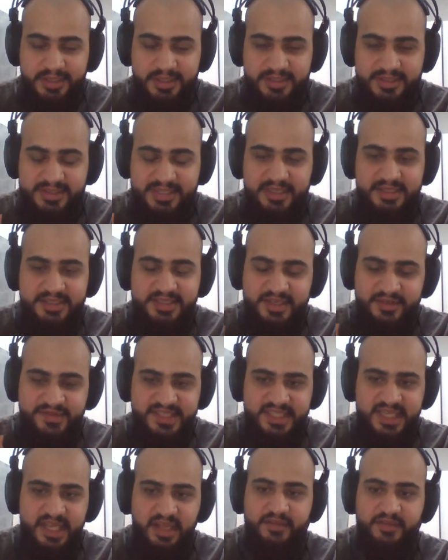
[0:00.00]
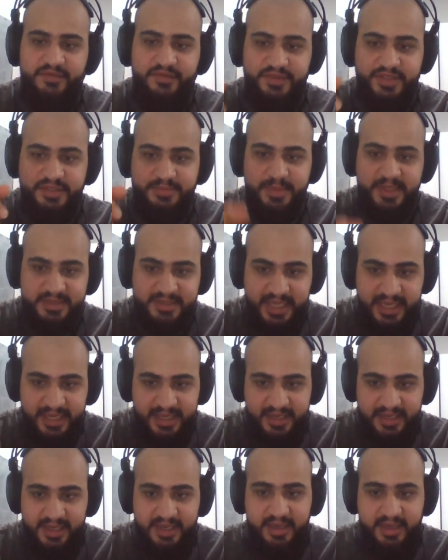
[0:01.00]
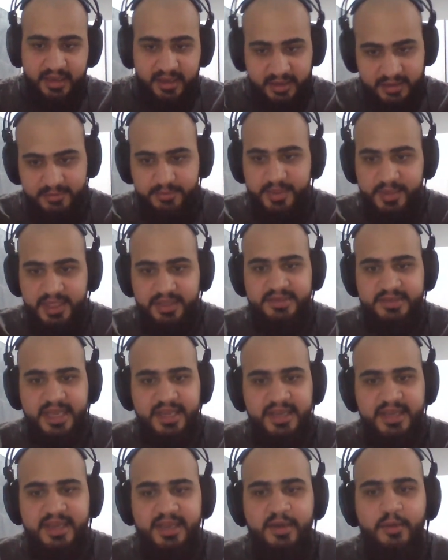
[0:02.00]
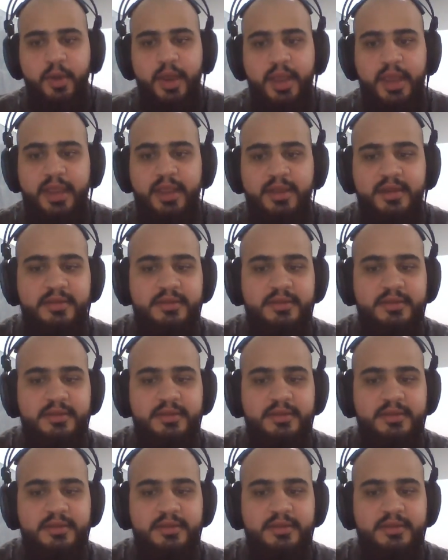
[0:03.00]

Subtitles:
sense of self is being taken away,